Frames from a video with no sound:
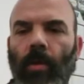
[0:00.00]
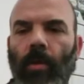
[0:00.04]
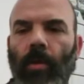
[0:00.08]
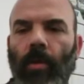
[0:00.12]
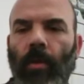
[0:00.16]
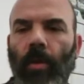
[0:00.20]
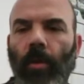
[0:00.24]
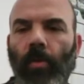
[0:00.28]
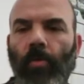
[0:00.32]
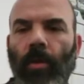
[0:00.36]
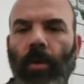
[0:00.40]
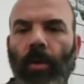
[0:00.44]

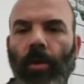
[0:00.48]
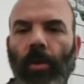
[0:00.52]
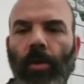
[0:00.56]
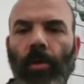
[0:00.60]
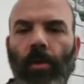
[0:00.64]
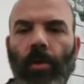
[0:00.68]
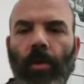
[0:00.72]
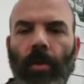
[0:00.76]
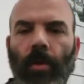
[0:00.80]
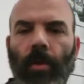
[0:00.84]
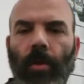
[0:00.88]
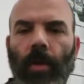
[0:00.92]
This
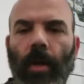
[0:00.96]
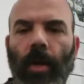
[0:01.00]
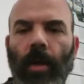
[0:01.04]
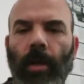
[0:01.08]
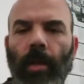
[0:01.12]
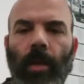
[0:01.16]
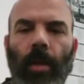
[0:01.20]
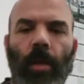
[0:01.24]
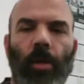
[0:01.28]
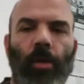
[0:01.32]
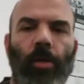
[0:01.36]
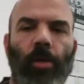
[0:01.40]
one's,
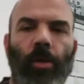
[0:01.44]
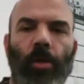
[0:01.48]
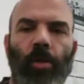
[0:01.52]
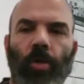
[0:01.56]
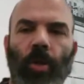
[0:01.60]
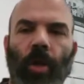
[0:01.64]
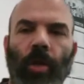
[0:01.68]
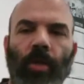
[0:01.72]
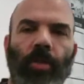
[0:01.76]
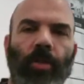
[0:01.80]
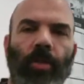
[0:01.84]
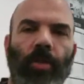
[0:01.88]
it's
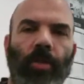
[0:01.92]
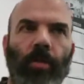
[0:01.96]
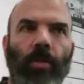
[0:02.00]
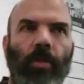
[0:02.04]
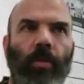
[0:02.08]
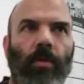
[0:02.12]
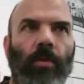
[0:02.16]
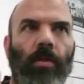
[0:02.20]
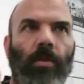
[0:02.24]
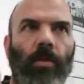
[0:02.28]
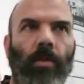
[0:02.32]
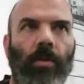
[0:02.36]
charged.
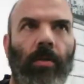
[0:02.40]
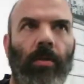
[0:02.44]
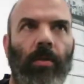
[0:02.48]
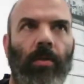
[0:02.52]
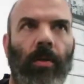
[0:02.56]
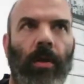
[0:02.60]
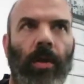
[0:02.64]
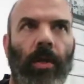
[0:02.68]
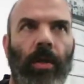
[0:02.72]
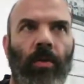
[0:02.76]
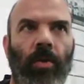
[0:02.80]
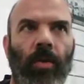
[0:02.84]

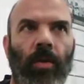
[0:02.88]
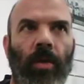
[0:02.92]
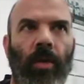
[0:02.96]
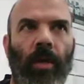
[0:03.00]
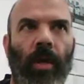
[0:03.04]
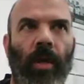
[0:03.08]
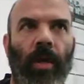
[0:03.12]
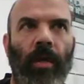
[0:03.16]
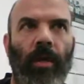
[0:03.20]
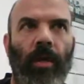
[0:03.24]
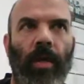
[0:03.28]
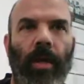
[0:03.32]
Right, turn it
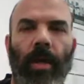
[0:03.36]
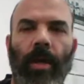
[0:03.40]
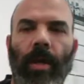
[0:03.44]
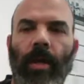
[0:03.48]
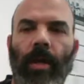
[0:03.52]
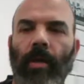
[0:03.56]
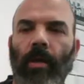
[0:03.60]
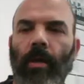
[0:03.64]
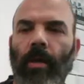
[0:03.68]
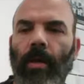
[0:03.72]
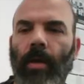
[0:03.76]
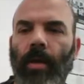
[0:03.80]
on,
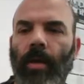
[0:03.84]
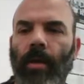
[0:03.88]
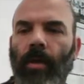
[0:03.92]
and